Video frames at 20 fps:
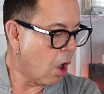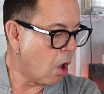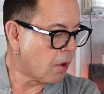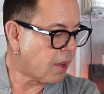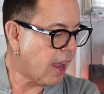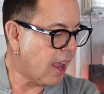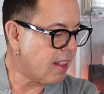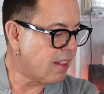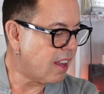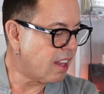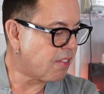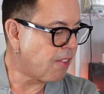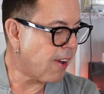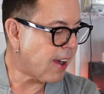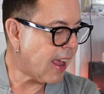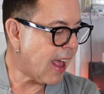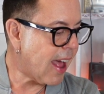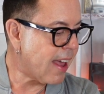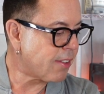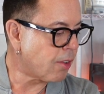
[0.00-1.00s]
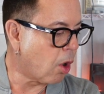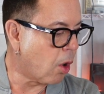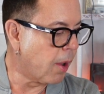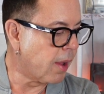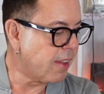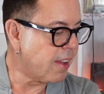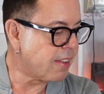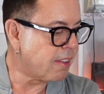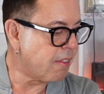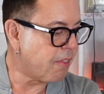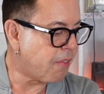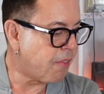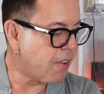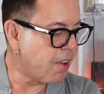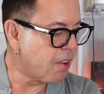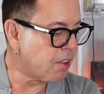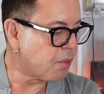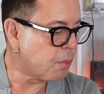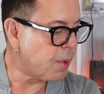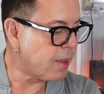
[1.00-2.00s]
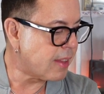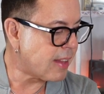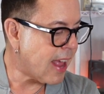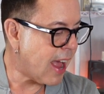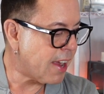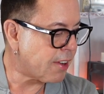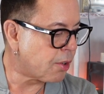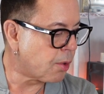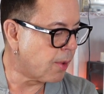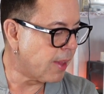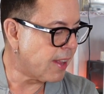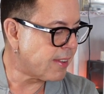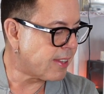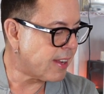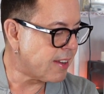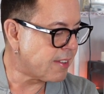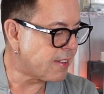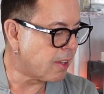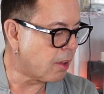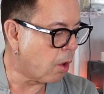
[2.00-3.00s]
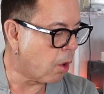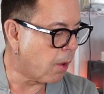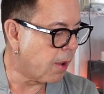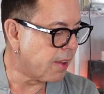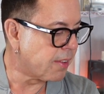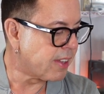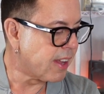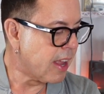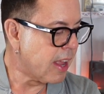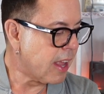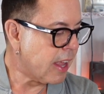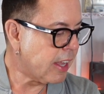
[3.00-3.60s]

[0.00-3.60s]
Okay, this fragrance oil is infused with natural essential oils,